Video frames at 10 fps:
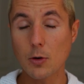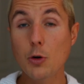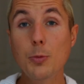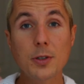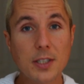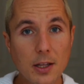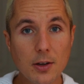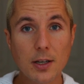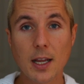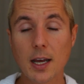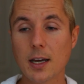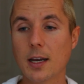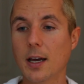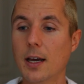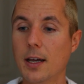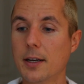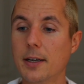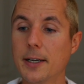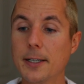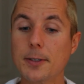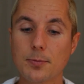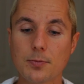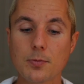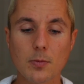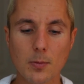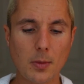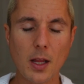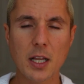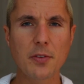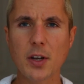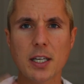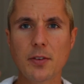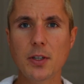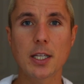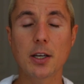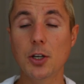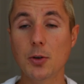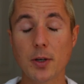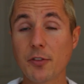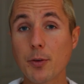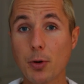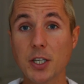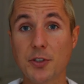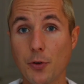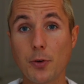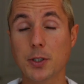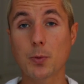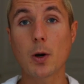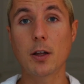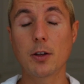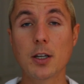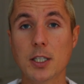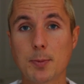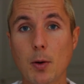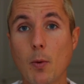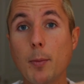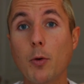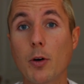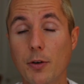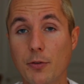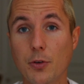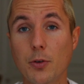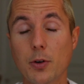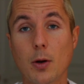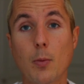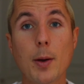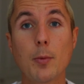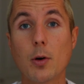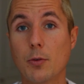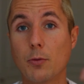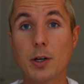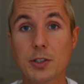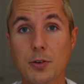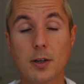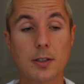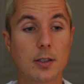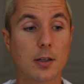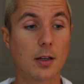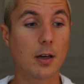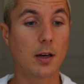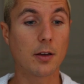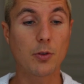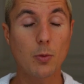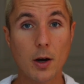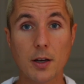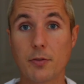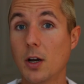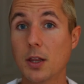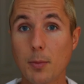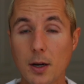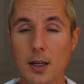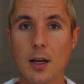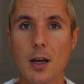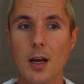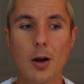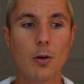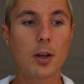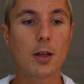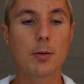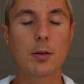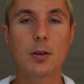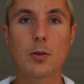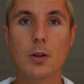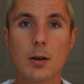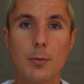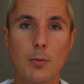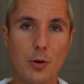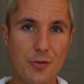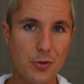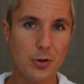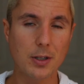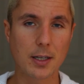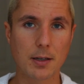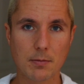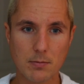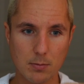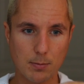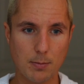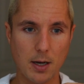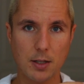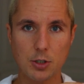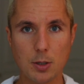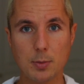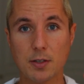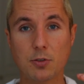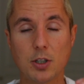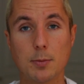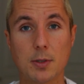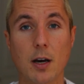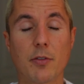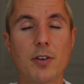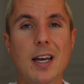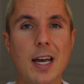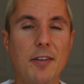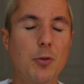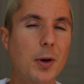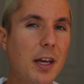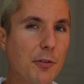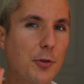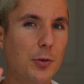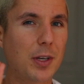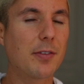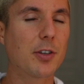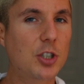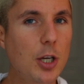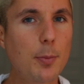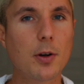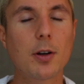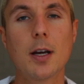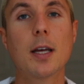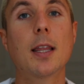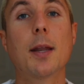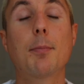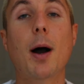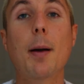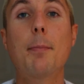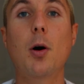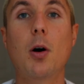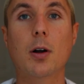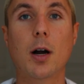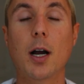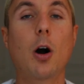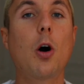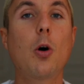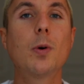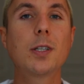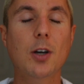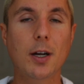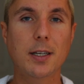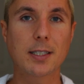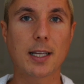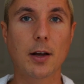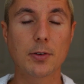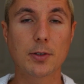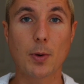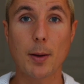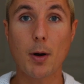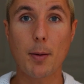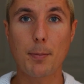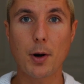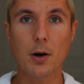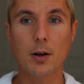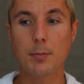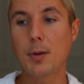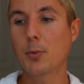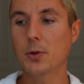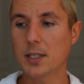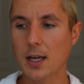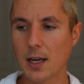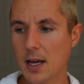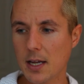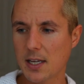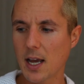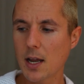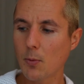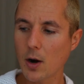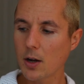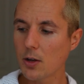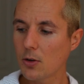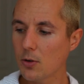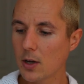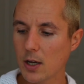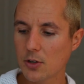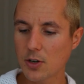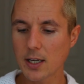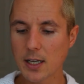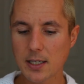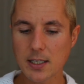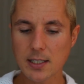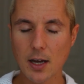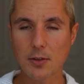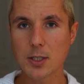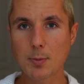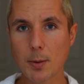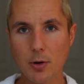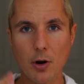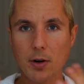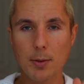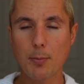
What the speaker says: Ubers that you can take and different activities that you can do and different priced fruit as well. You can spend way more on fruit and way more on restaurants if you want, if you got the money, or you can do a little more frugally and buy the cheapest of cheap stuff. And if you want to get fruit even cheaper, then buy bulk. I always got discounts when I bought bulk and people would say, Ted, why are you trying to get a discount? These people are already